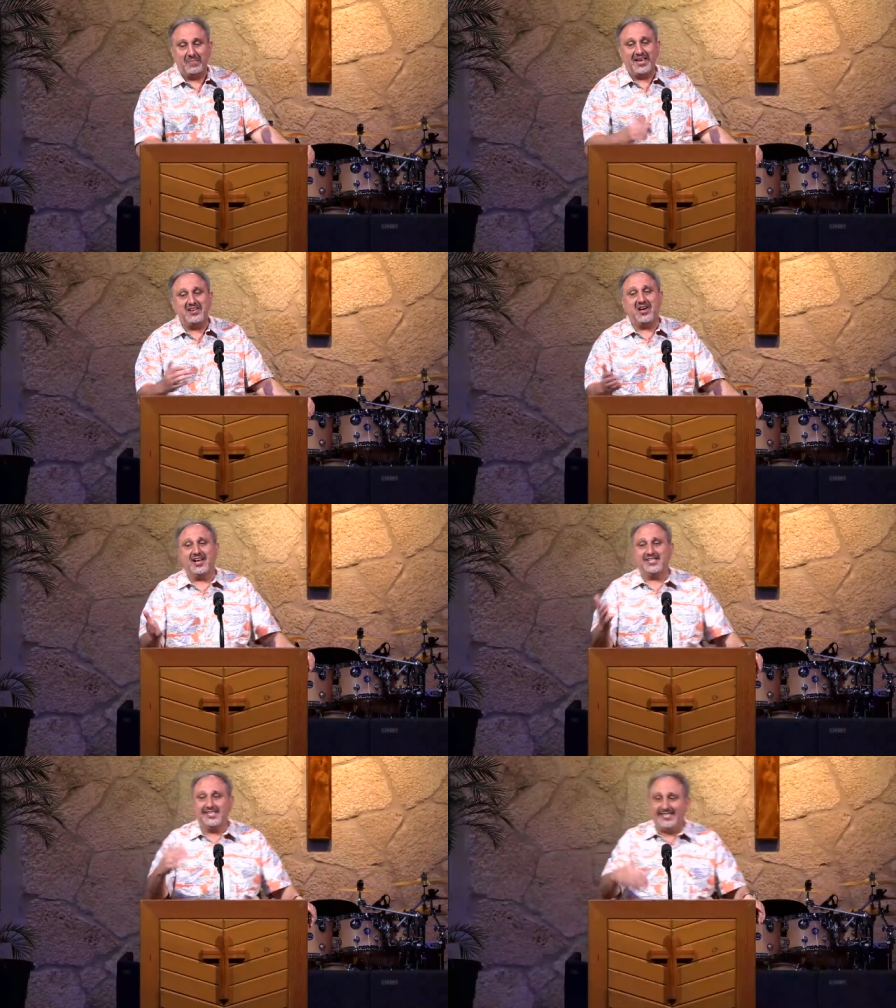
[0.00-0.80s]
You may
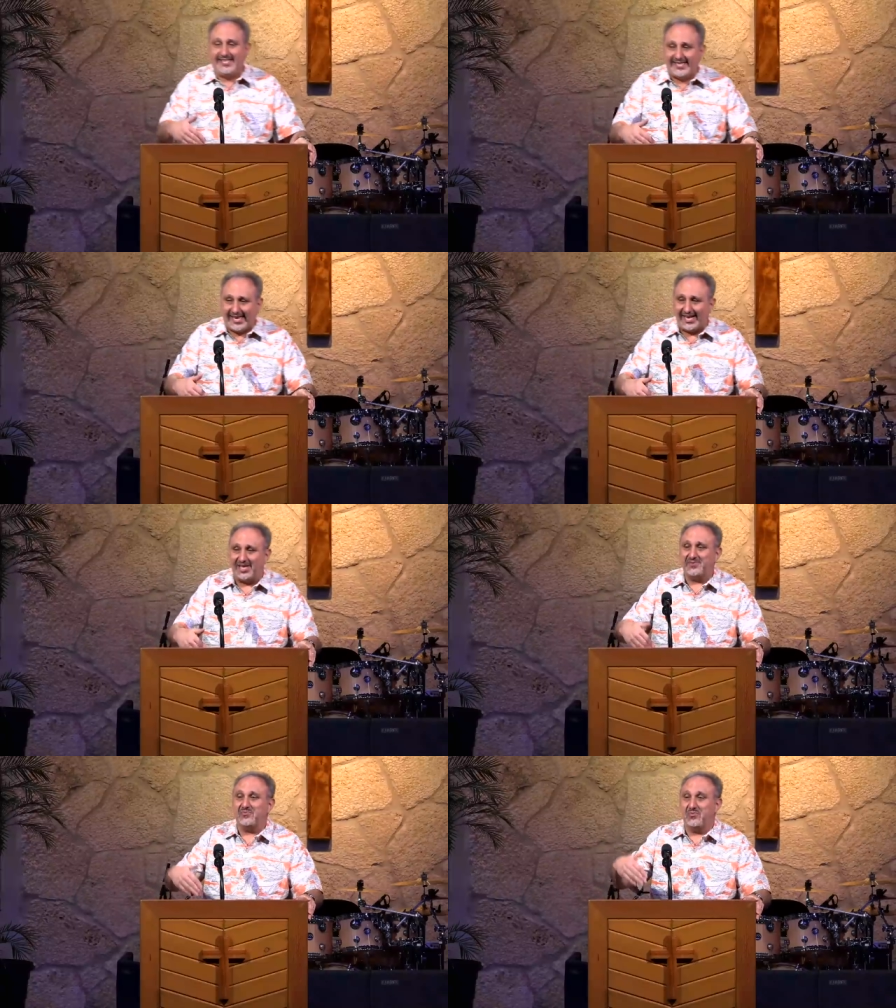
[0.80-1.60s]
not
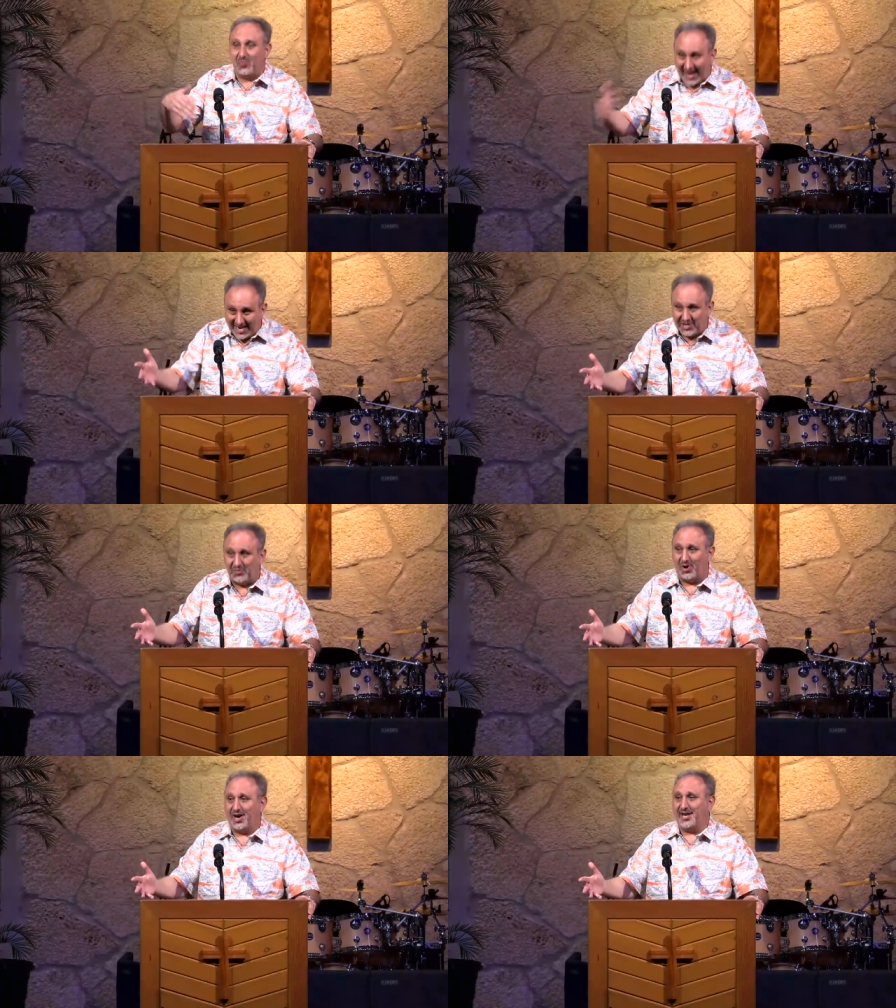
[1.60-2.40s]
get it when
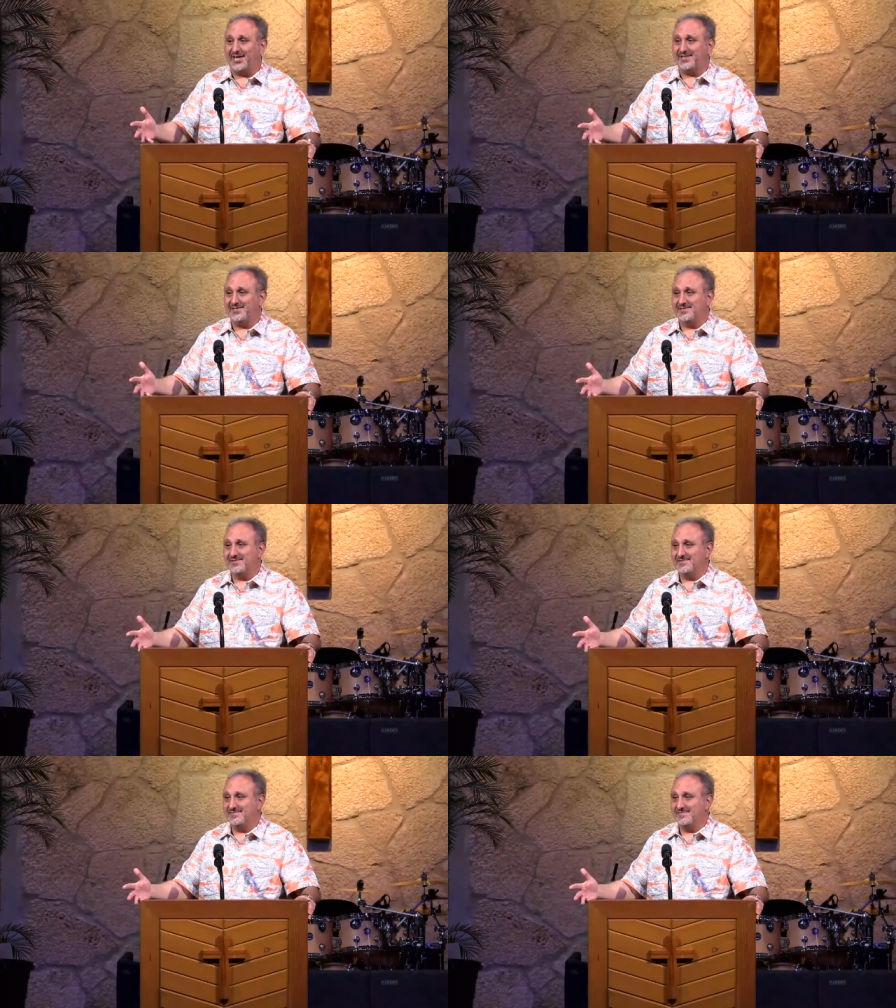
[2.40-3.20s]
you want it,
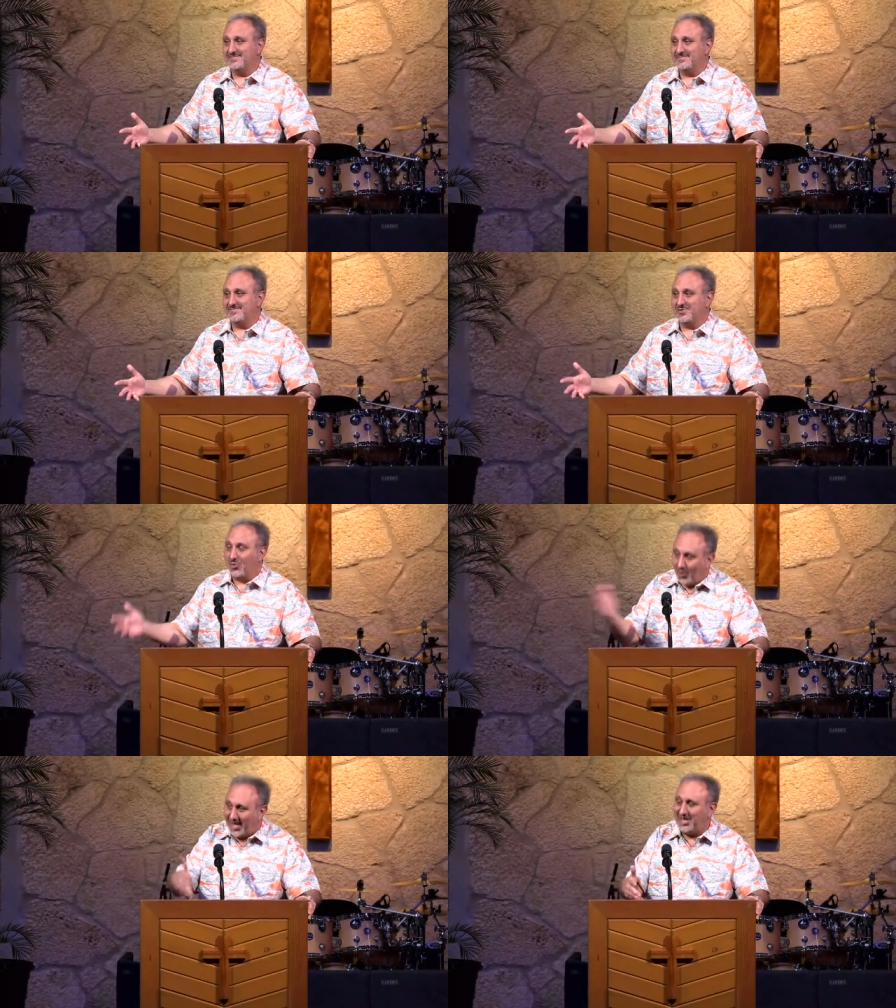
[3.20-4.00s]

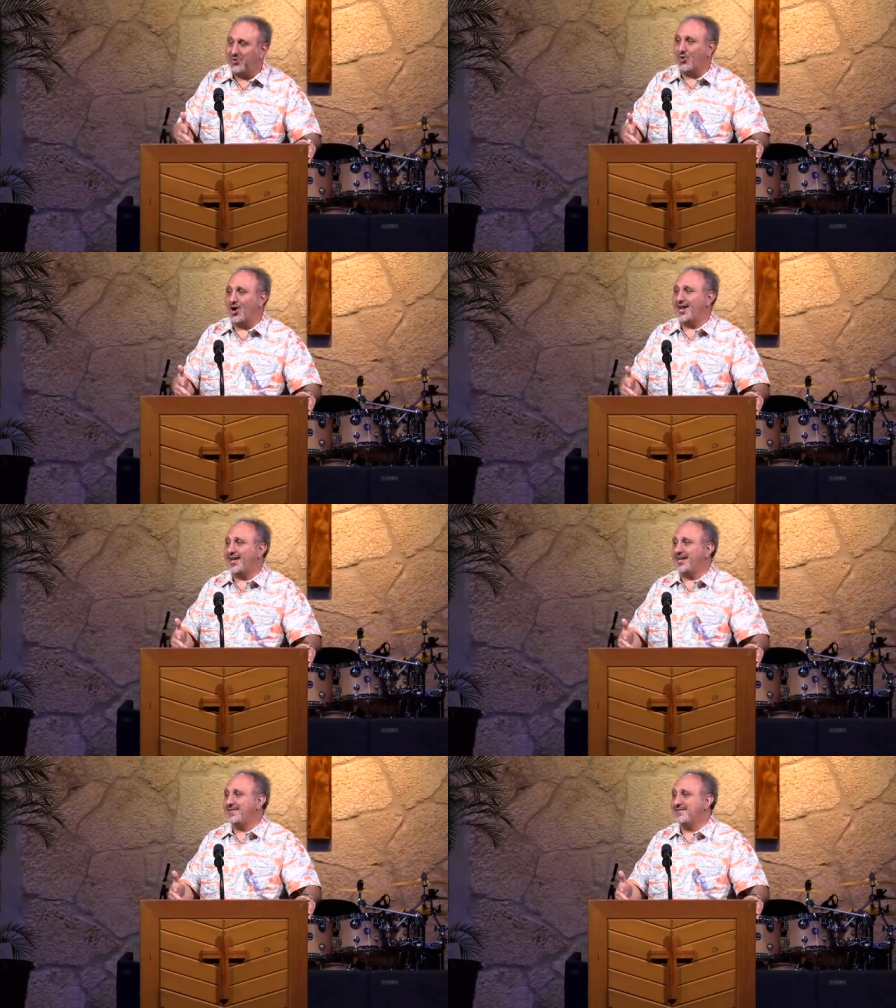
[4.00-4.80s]
the way you
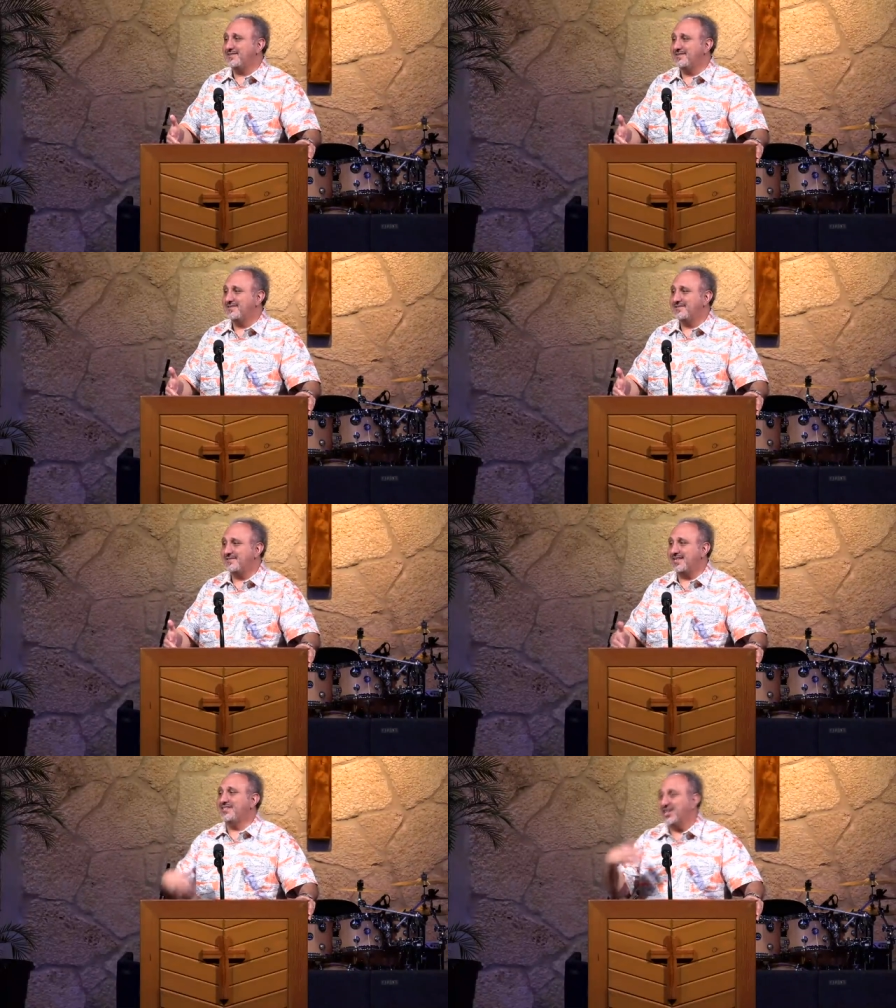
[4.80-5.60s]
want it,
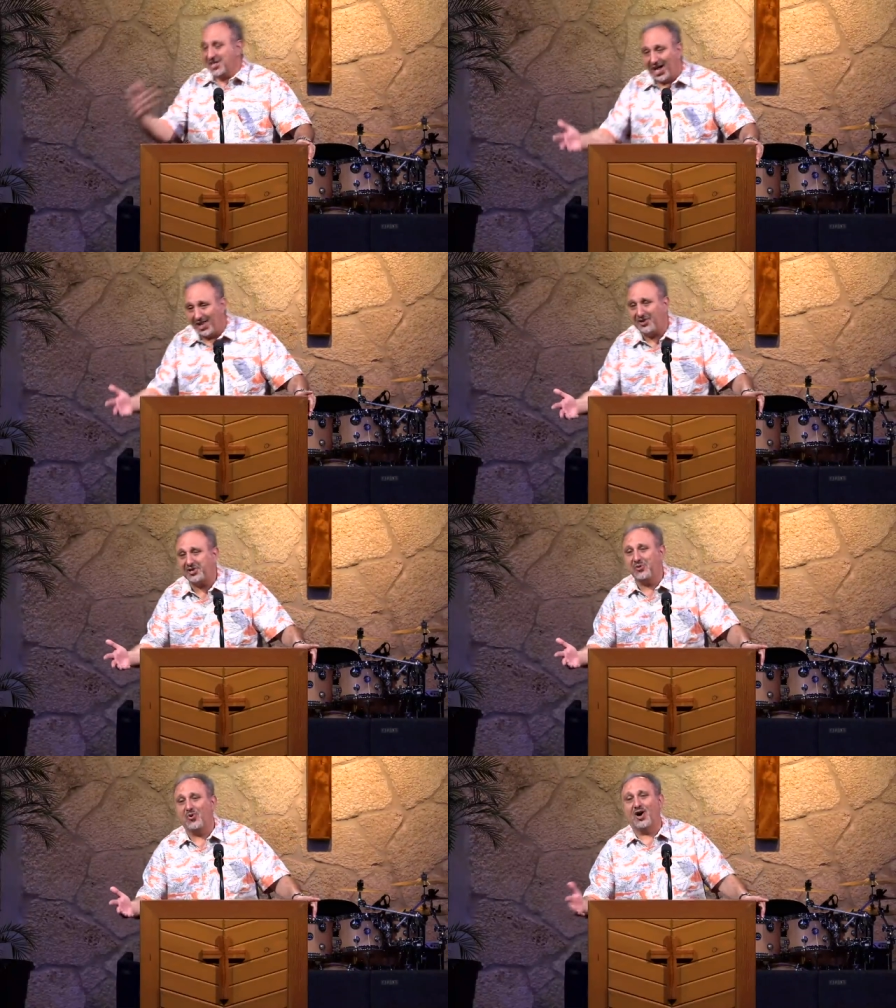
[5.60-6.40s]
in the
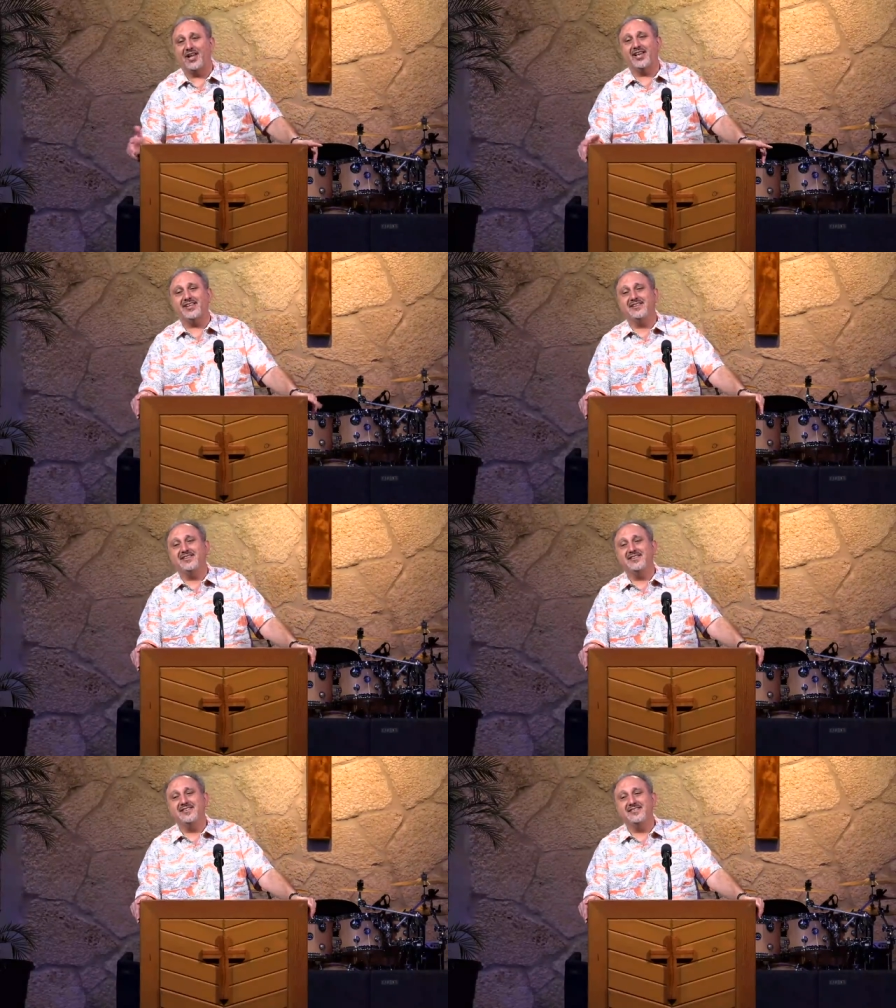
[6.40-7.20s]
color you want it,